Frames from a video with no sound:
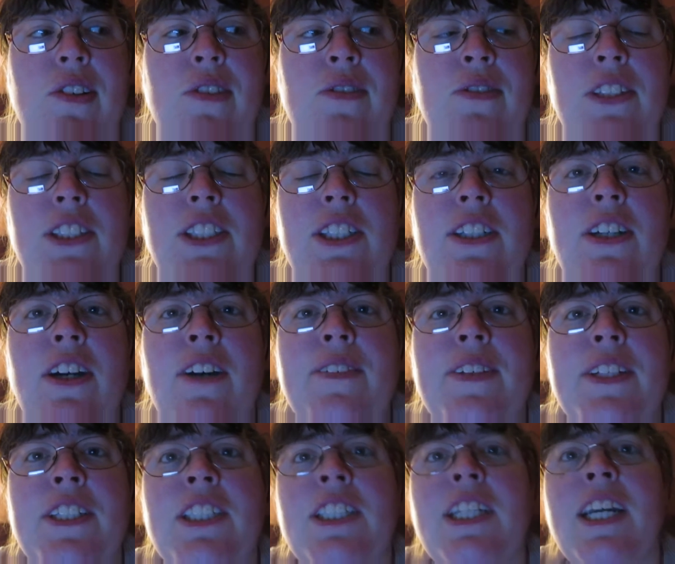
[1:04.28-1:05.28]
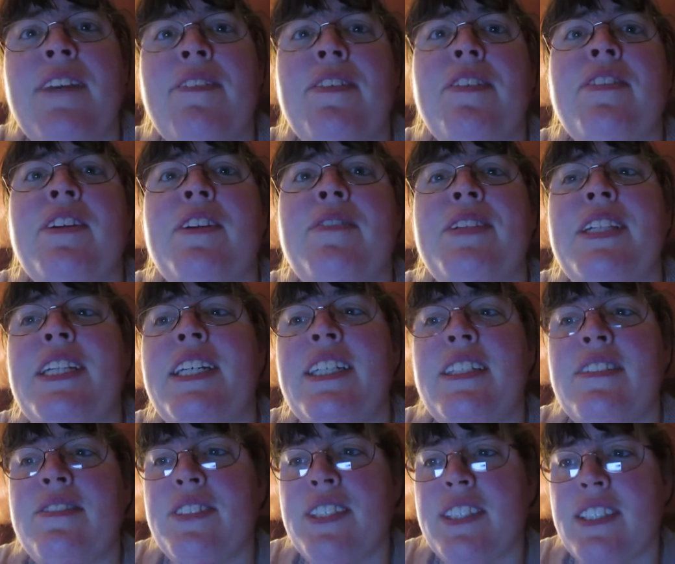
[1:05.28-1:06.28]
We should not be ashamed of our
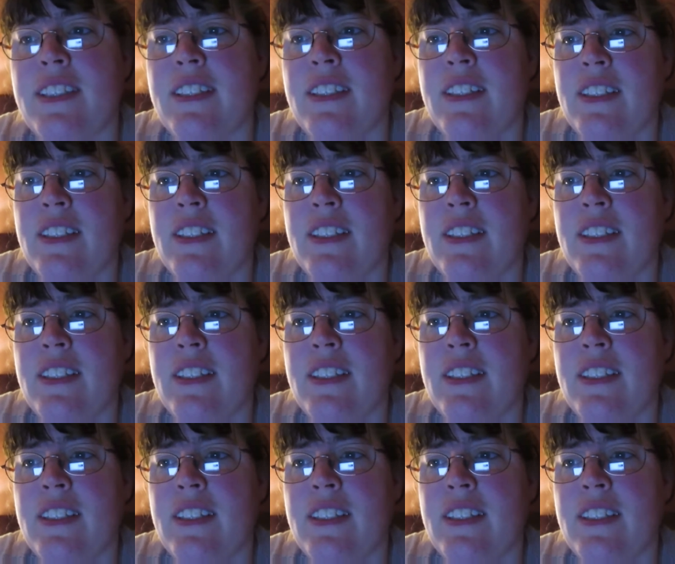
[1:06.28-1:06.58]
beliefs.